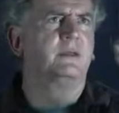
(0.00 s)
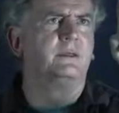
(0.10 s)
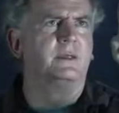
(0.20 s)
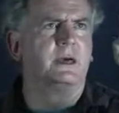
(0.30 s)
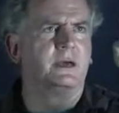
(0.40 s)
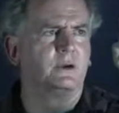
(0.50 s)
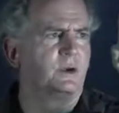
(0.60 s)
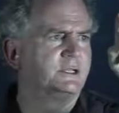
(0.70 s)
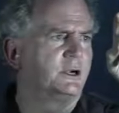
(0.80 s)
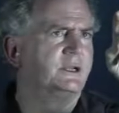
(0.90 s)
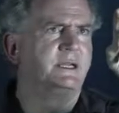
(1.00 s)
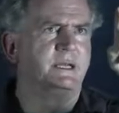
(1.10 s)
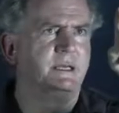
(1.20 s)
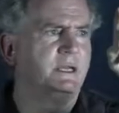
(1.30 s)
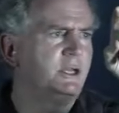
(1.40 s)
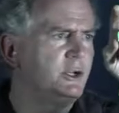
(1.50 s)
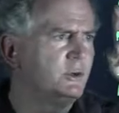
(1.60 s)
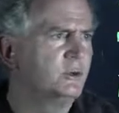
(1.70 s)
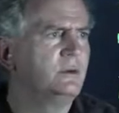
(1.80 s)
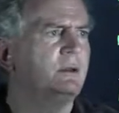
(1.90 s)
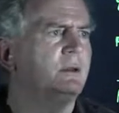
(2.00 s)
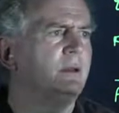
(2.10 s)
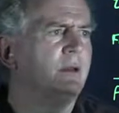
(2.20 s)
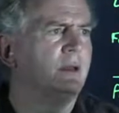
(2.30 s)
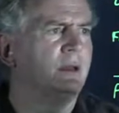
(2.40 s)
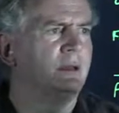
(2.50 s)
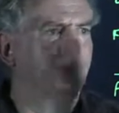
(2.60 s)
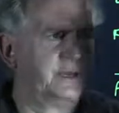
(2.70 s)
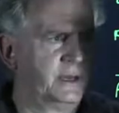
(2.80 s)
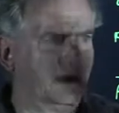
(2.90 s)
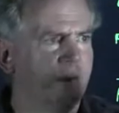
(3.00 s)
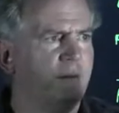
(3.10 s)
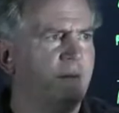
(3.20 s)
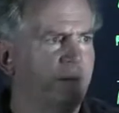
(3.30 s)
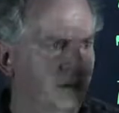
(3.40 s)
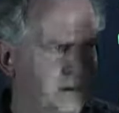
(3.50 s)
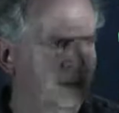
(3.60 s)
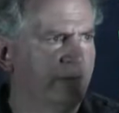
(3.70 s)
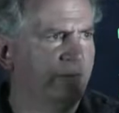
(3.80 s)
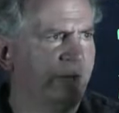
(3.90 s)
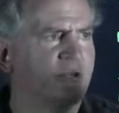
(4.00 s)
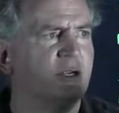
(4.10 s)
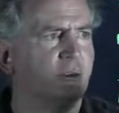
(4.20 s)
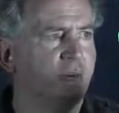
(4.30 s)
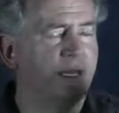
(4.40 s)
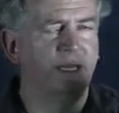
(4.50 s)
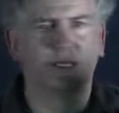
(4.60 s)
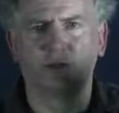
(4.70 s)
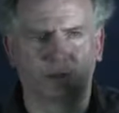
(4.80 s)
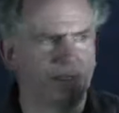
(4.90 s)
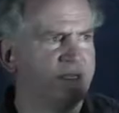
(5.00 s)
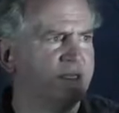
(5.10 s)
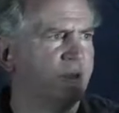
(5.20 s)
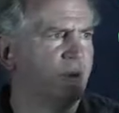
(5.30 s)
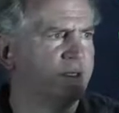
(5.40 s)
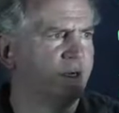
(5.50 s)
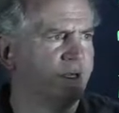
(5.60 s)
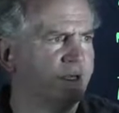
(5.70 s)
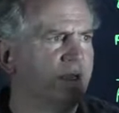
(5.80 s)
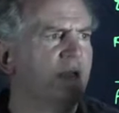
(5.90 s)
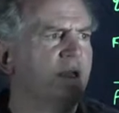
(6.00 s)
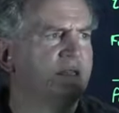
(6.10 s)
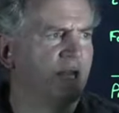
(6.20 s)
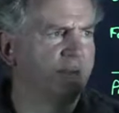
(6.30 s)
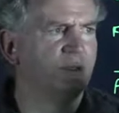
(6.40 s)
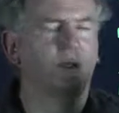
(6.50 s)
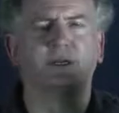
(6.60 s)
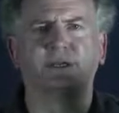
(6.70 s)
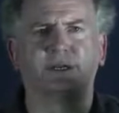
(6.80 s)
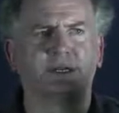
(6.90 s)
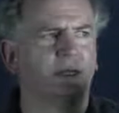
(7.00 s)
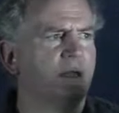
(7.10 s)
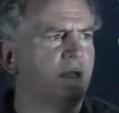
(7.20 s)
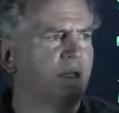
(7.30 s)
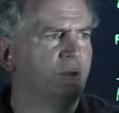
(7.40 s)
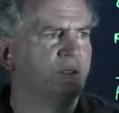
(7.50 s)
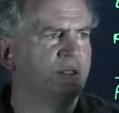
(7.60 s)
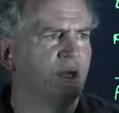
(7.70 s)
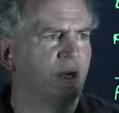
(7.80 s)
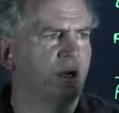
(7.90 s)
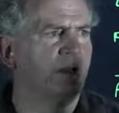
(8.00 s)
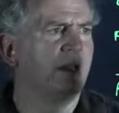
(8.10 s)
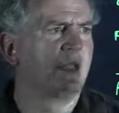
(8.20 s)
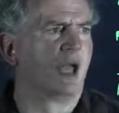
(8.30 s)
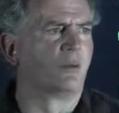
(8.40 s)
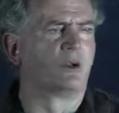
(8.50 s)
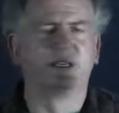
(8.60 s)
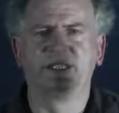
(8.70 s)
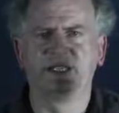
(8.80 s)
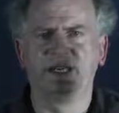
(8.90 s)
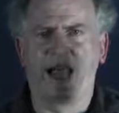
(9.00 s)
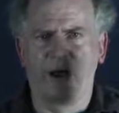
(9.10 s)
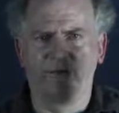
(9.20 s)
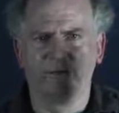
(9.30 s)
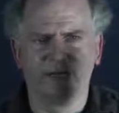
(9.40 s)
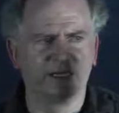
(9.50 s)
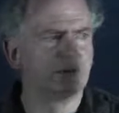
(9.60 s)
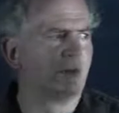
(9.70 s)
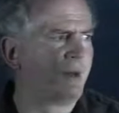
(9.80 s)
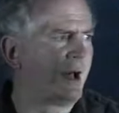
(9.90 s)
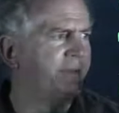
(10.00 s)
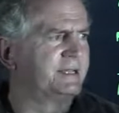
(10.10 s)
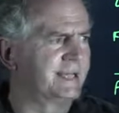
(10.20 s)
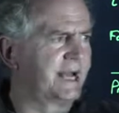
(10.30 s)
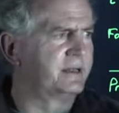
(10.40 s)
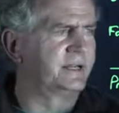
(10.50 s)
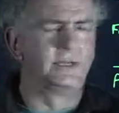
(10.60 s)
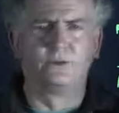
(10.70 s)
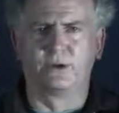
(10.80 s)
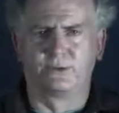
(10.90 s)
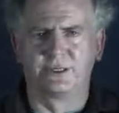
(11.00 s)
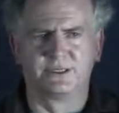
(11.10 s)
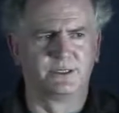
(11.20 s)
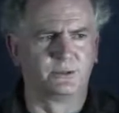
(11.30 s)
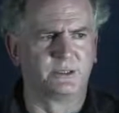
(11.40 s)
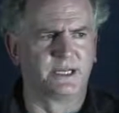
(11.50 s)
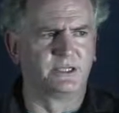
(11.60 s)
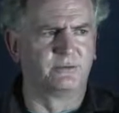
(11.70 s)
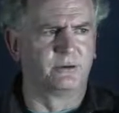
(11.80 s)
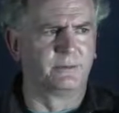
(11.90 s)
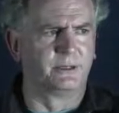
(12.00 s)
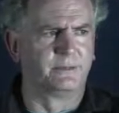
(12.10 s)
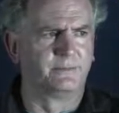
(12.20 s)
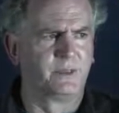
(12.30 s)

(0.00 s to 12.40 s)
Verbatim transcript: the quaternion Q, the vector p interpreted as a quaternion times the quaternion q star, and we're going to see out from this will pop exactly Rodrigues's rotation formula.